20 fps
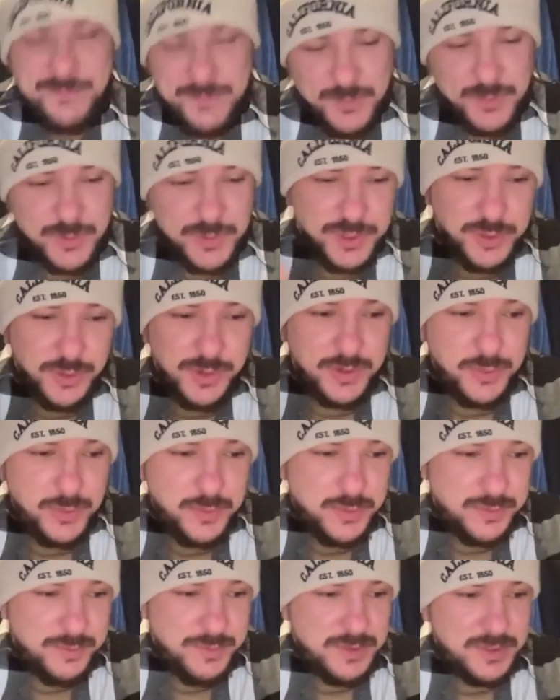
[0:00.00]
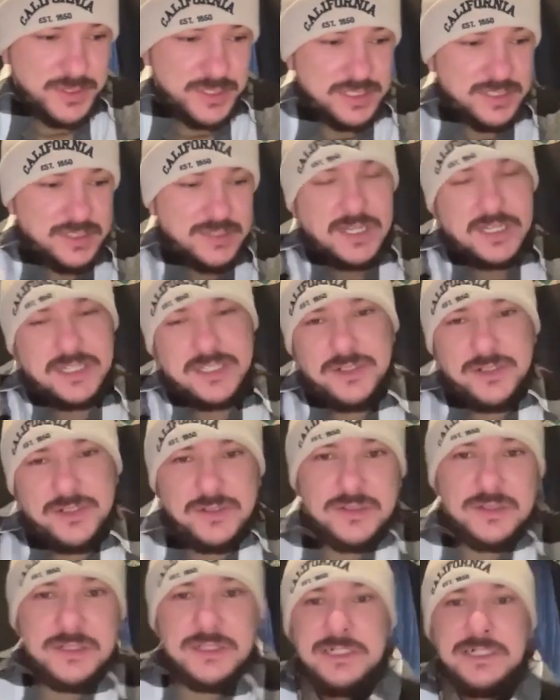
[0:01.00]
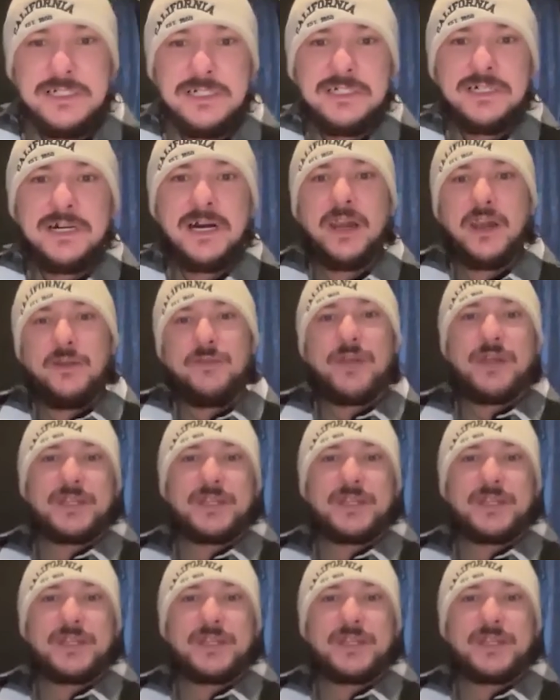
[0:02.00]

we're doing through the music. So that's cool. I love that